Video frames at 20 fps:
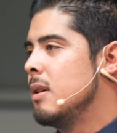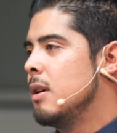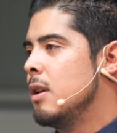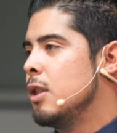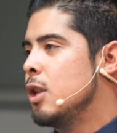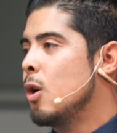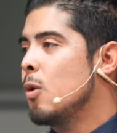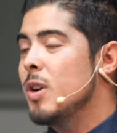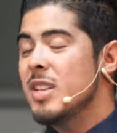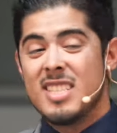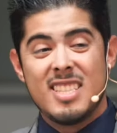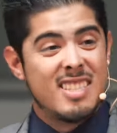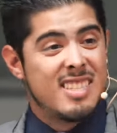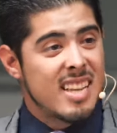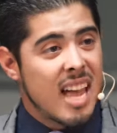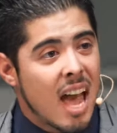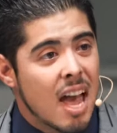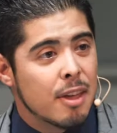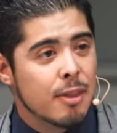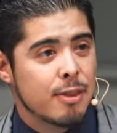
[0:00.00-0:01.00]
There was
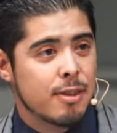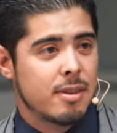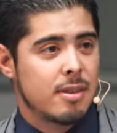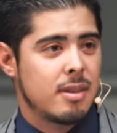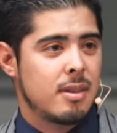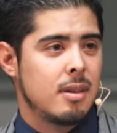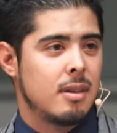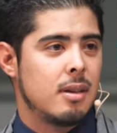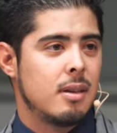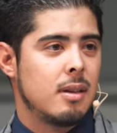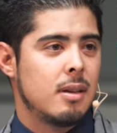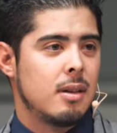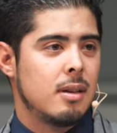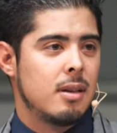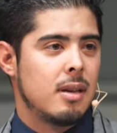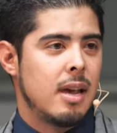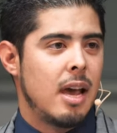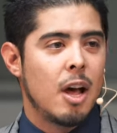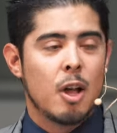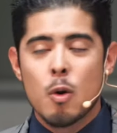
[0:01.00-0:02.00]
death.
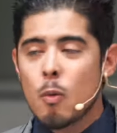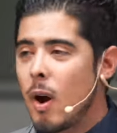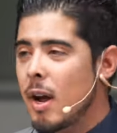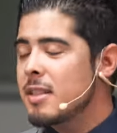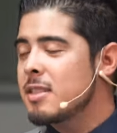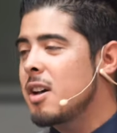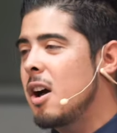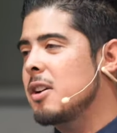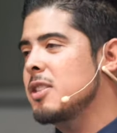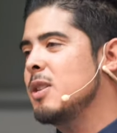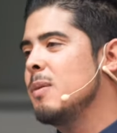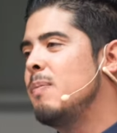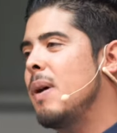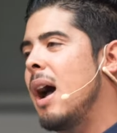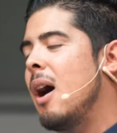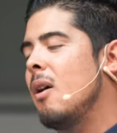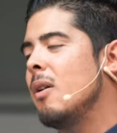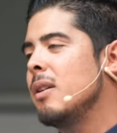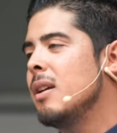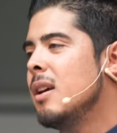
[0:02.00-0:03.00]
Ellen White talks
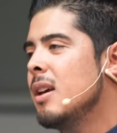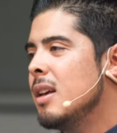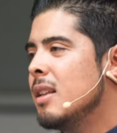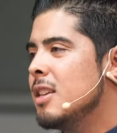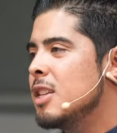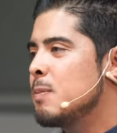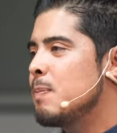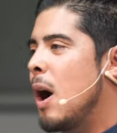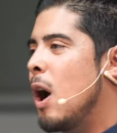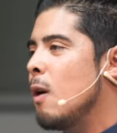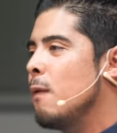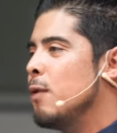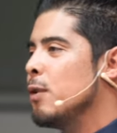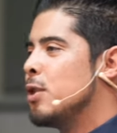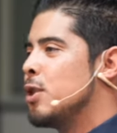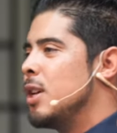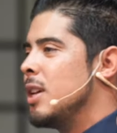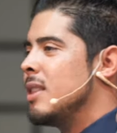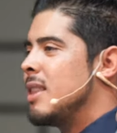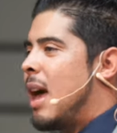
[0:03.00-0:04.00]
about this powerful
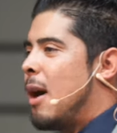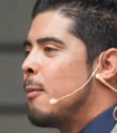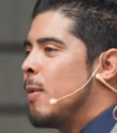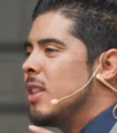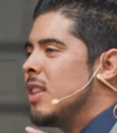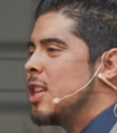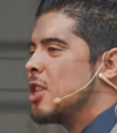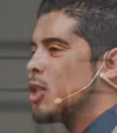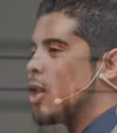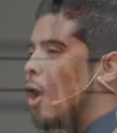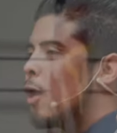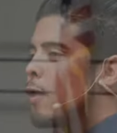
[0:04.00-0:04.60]
thing that when they saw